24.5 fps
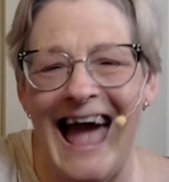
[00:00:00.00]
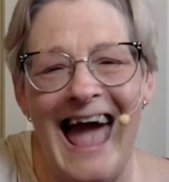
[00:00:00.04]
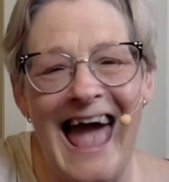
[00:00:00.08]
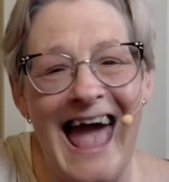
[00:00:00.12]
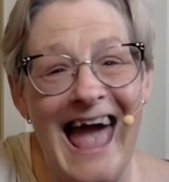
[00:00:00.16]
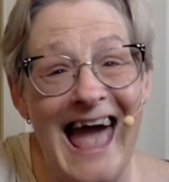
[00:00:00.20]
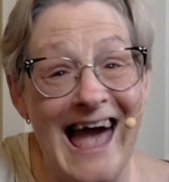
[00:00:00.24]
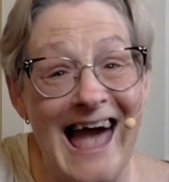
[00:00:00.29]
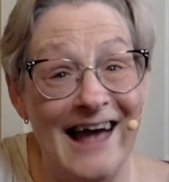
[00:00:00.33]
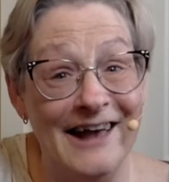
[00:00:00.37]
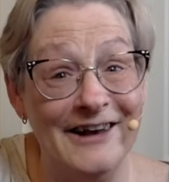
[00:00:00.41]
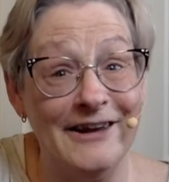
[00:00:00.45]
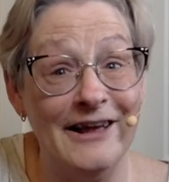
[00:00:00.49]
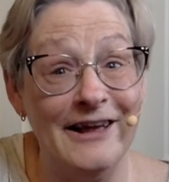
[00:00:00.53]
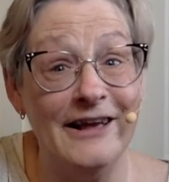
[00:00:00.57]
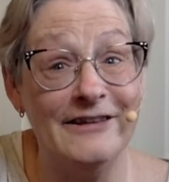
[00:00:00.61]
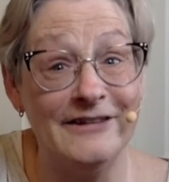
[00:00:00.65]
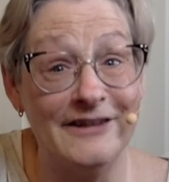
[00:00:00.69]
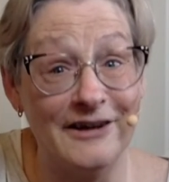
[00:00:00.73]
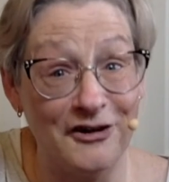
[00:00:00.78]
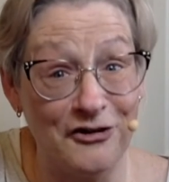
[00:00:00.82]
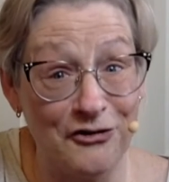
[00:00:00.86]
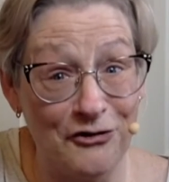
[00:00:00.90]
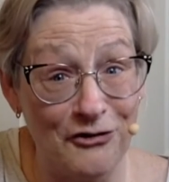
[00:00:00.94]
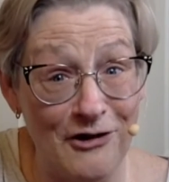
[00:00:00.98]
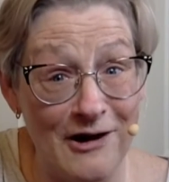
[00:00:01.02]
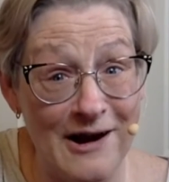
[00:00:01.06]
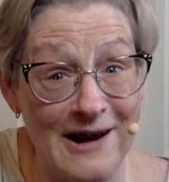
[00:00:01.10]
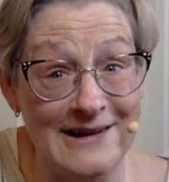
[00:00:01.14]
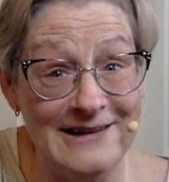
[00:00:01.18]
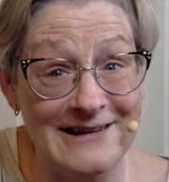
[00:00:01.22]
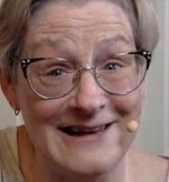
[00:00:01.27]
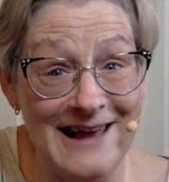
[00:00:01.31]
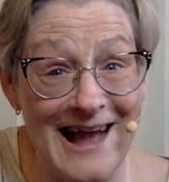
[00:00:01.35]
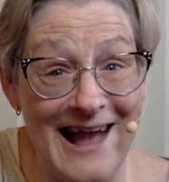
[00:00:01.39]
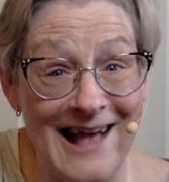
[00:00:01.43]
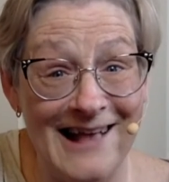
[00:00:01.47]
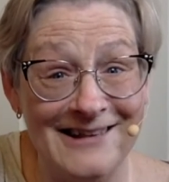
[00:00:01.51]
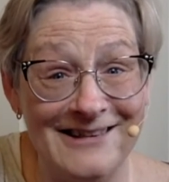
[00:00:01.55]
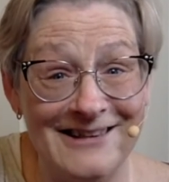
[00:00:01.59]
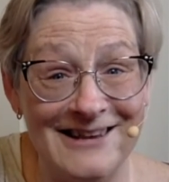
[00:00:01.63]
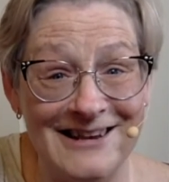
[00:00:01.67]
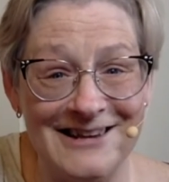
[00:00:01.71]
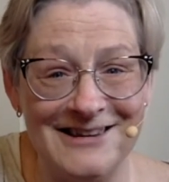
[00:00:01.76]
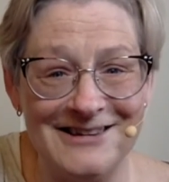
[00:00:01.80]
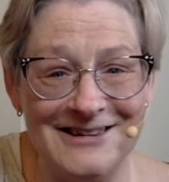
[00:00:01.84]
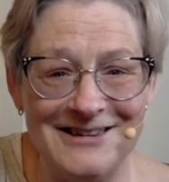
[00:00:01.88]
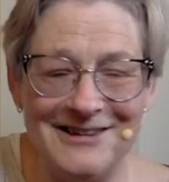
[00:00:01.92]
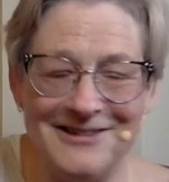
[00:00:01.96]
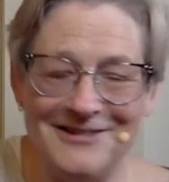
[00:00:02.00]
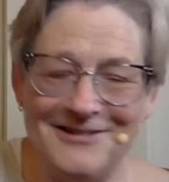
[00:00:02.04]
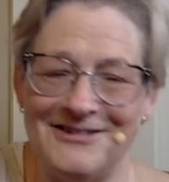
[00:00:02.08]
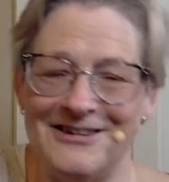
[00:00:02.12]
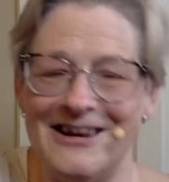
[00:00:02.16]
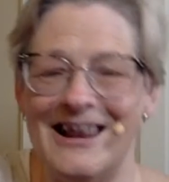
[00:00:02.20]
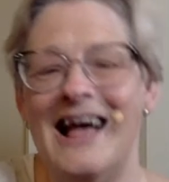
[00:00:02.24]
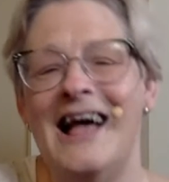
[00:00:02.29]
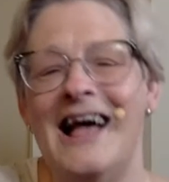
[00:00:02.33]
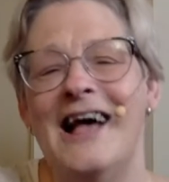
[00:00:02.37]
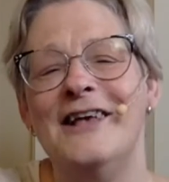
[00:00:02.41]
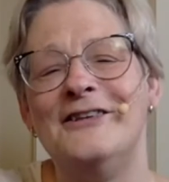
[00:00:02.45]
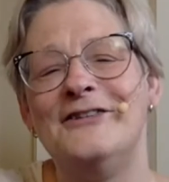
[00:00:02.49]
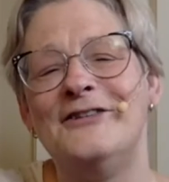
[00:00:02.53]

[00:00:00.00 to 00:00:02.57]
And it's a great dancing tune,